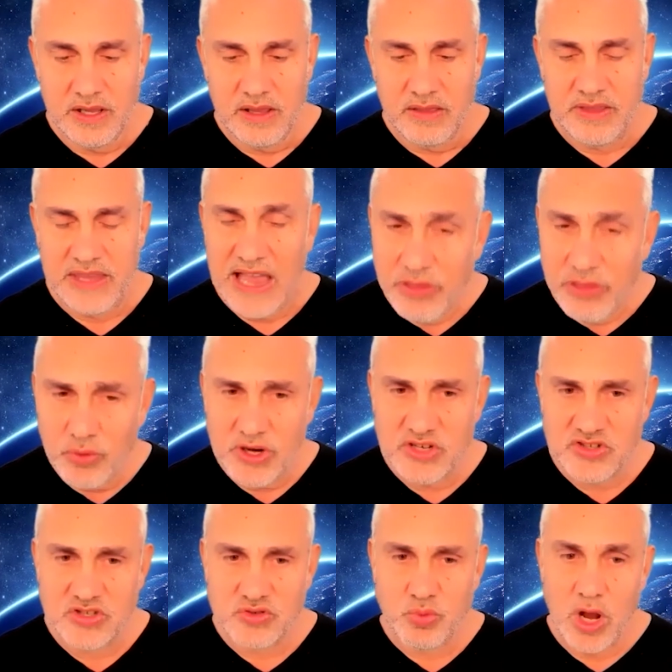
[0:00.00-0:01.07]
The other
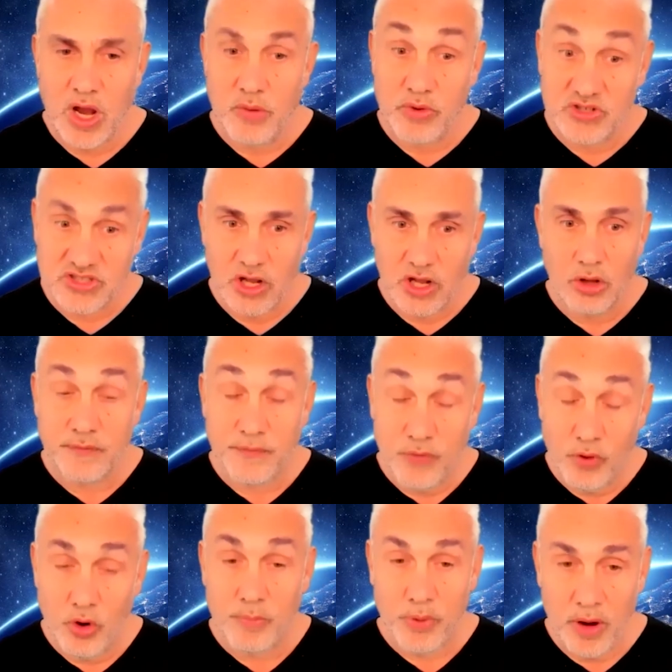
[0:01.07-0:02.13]
reasons why we sold
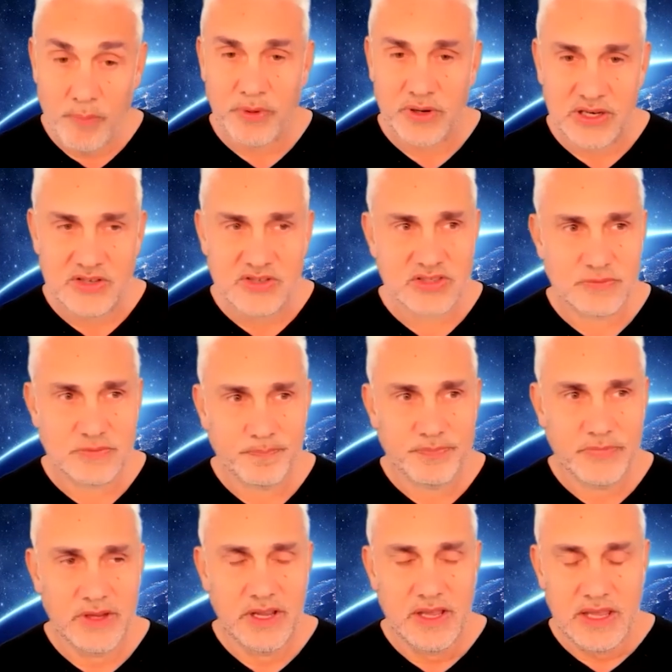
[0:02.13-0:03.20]
4 properties
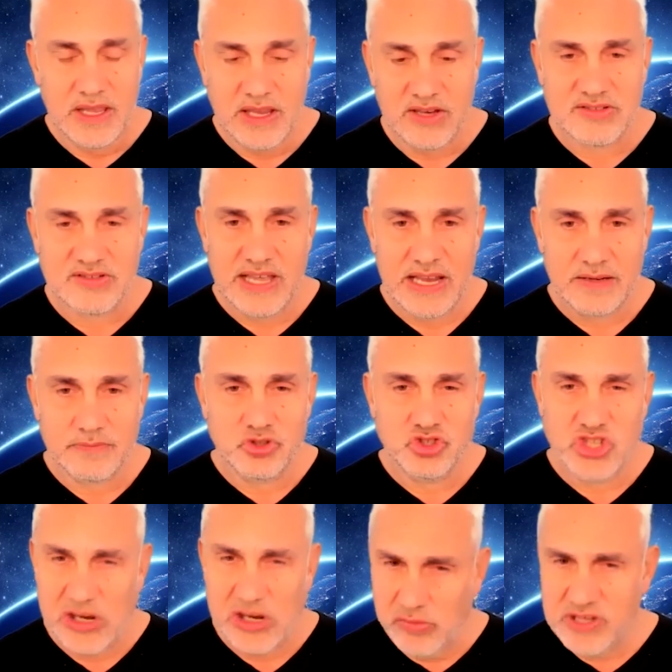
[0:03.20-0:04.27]
is that,
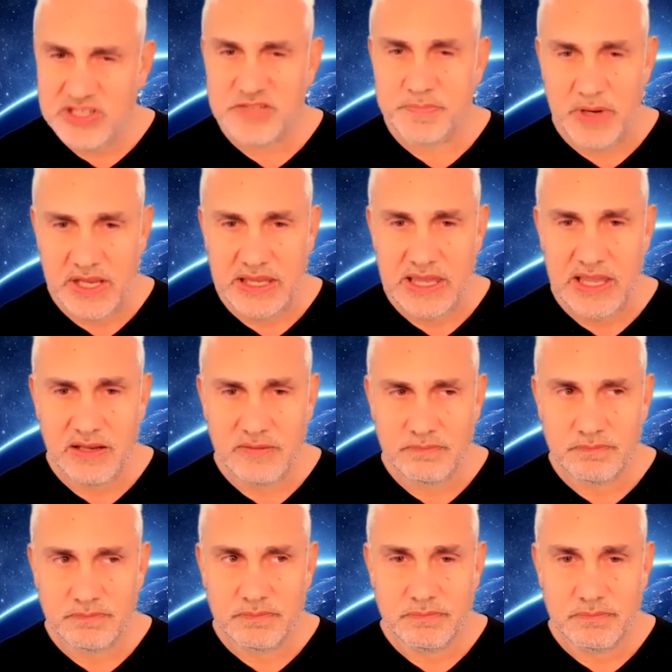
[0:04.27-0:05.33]
generally speaking,
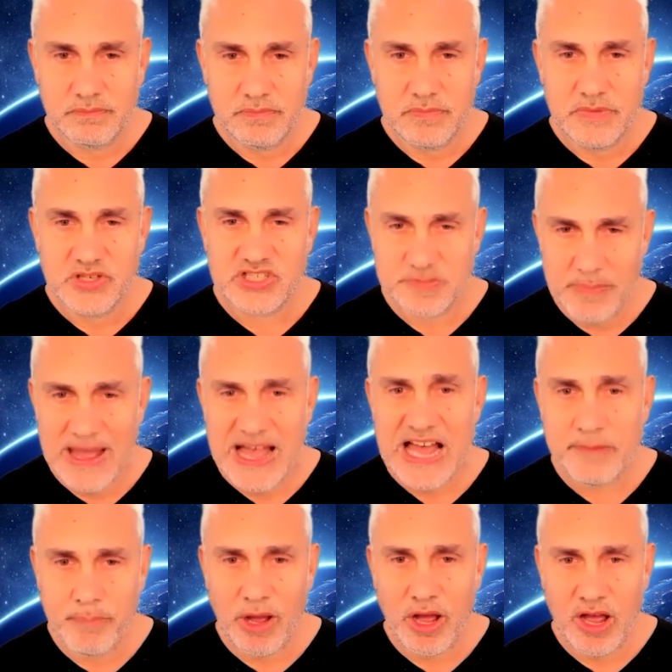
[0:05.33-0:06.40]

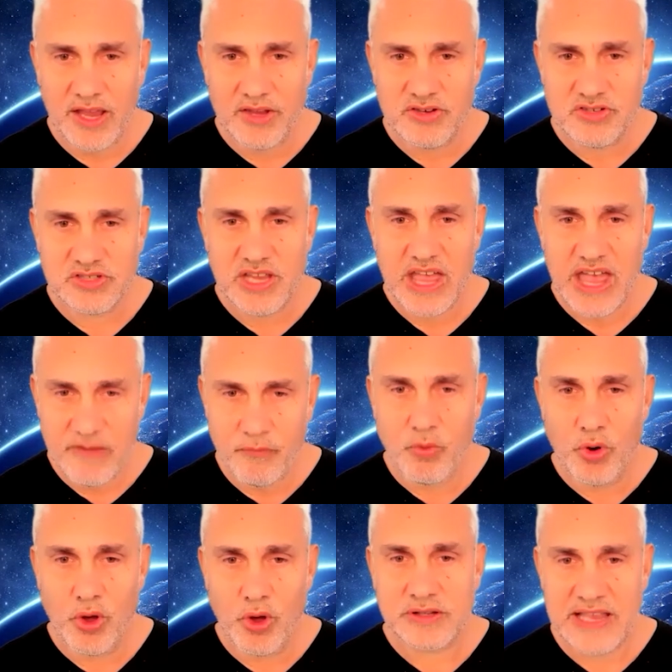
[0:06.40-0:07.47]
smart buyers have
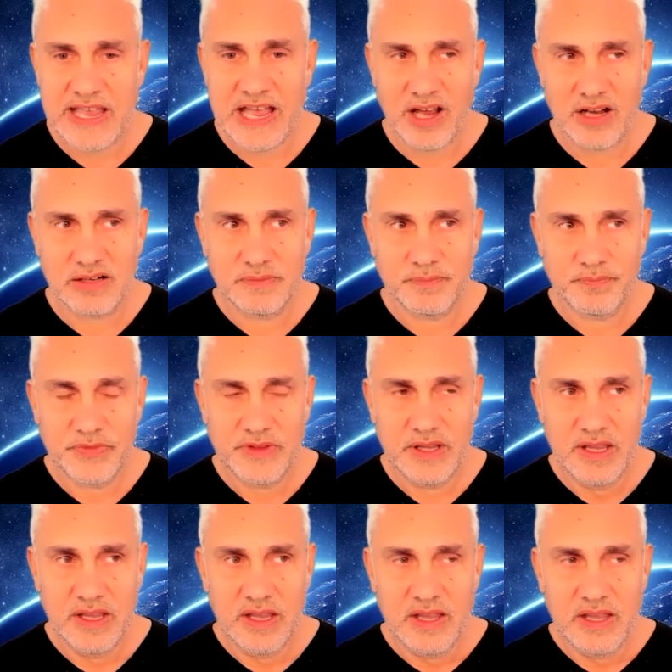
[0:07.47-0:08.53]
worked out
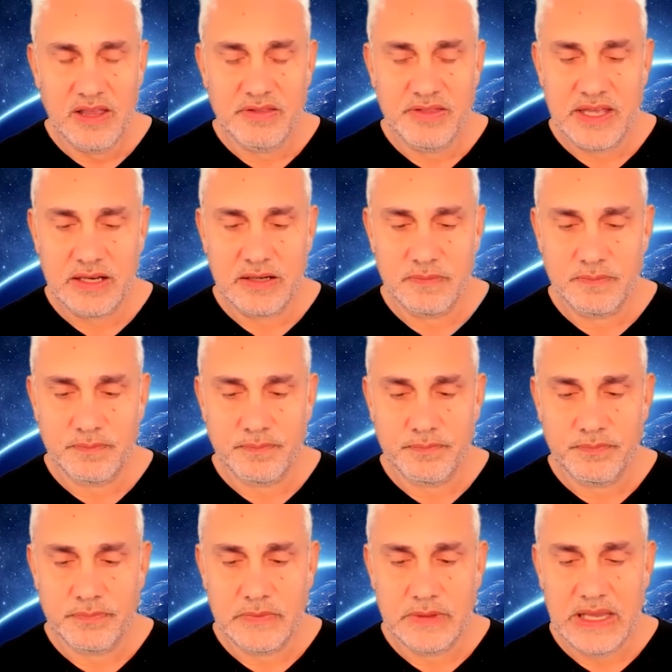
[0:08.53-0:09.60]
that
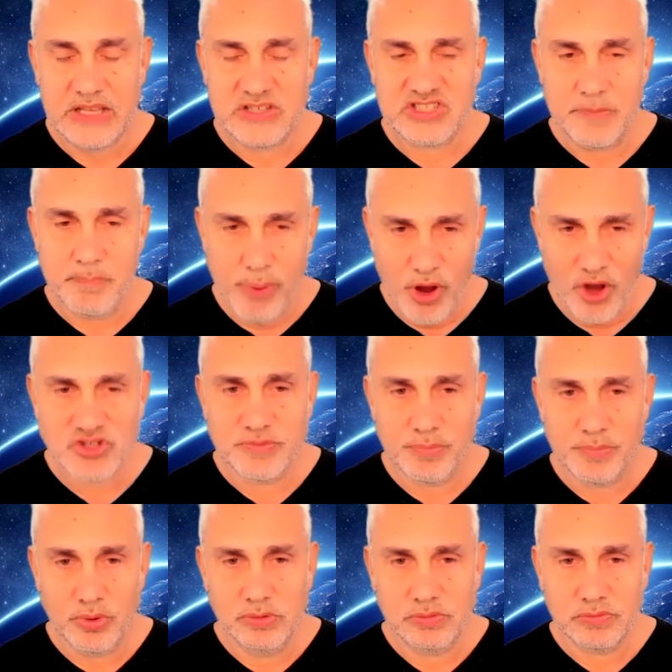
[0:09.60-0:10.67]
it's
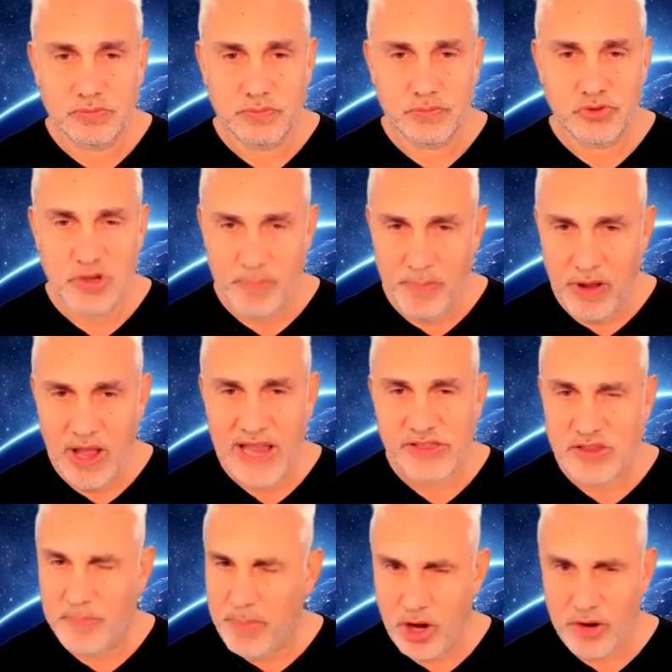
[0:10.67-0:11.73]
impossible to buy at
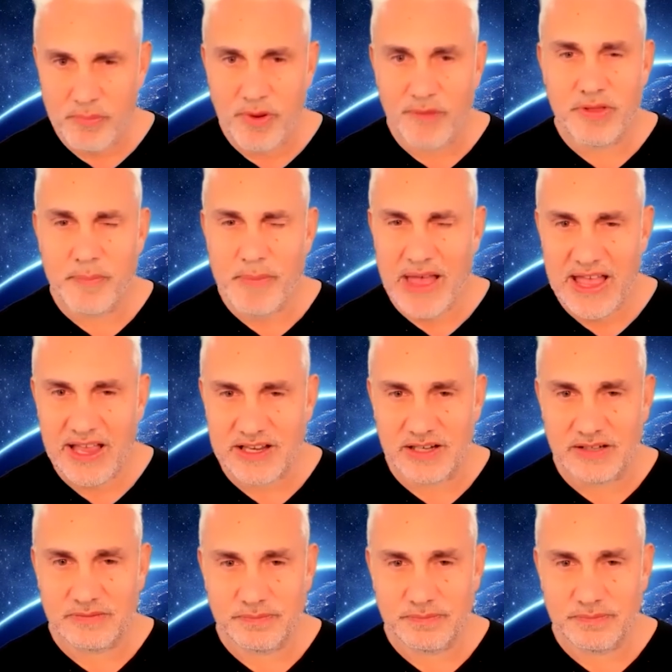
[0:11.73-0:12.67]
the bottom of the market.